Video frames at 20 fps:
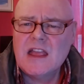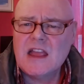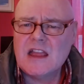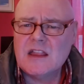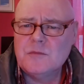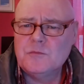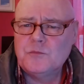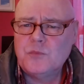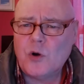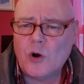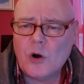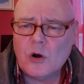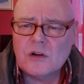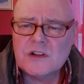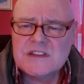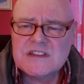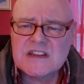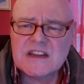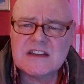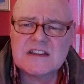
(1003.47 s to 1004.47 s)
in
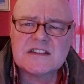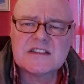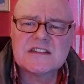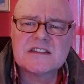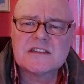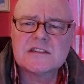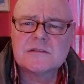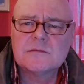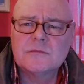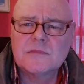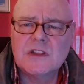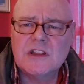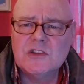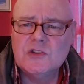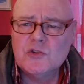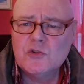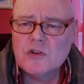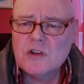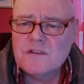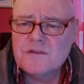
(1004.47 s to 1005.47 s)
politics,
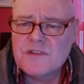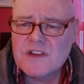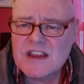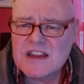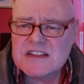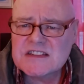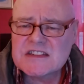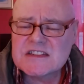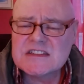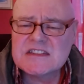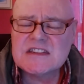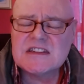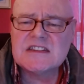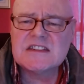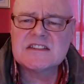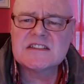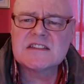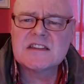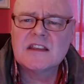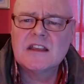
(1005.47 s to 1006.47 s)
in
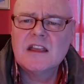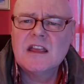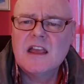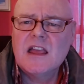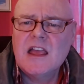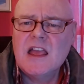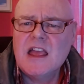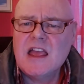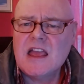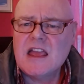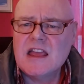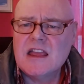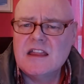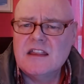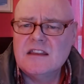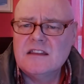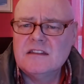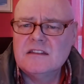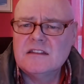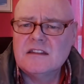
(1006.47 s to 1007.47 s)
universities,
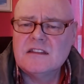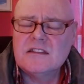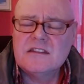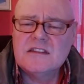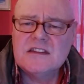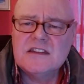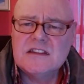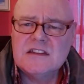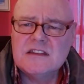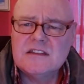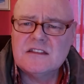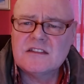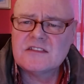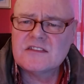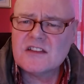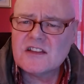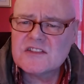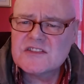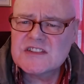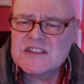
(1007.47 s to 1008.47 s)
in the
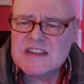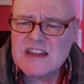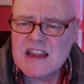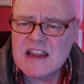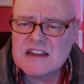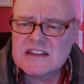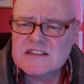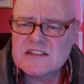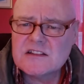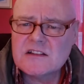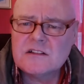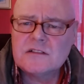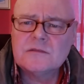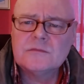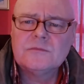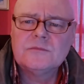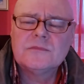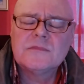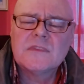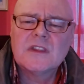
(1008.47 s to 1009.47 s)
third sector,
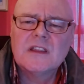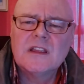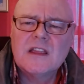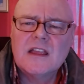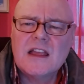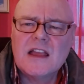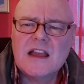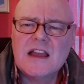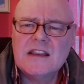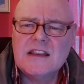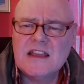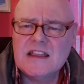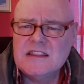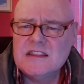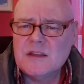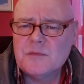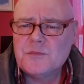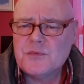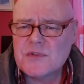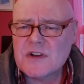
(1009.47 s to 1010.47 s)
and
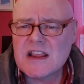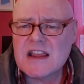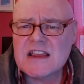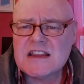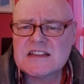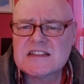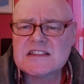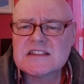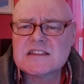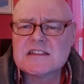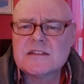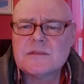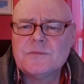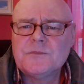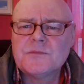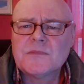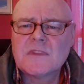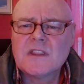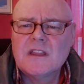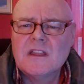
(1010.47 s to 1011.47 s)
in the press,
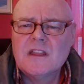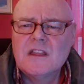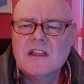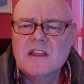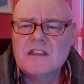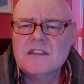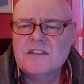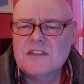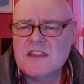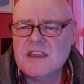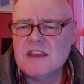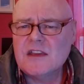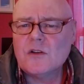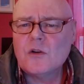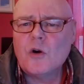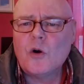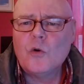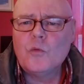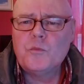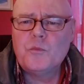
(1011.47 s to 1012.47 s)
they're
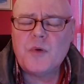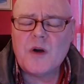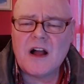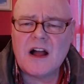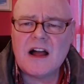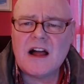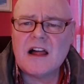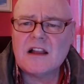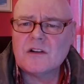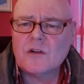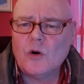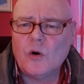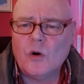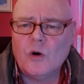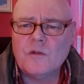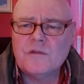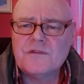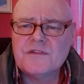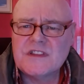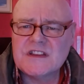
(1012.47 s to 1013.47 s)
all part
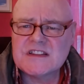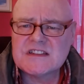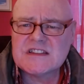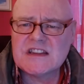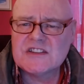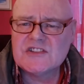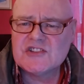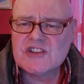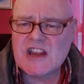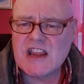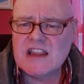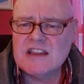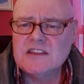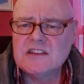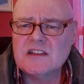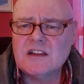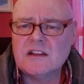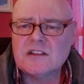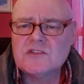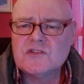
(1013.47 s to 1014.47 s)
of this
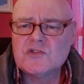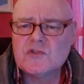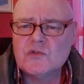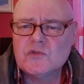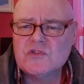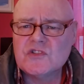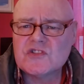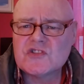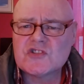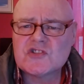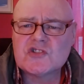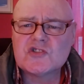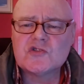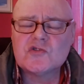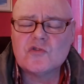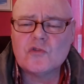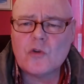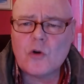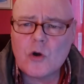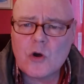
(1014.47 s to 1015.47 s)
agenda to
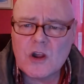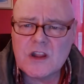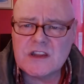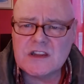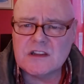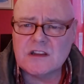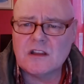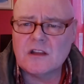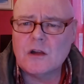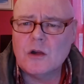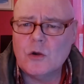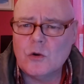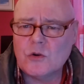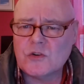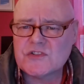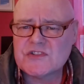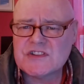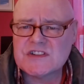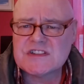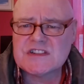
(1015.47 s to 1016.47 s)
destroy
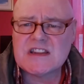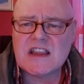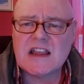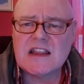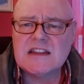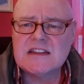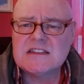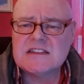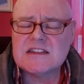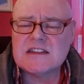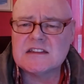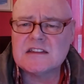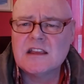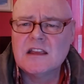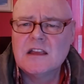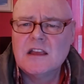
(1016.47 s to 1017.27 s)
our society,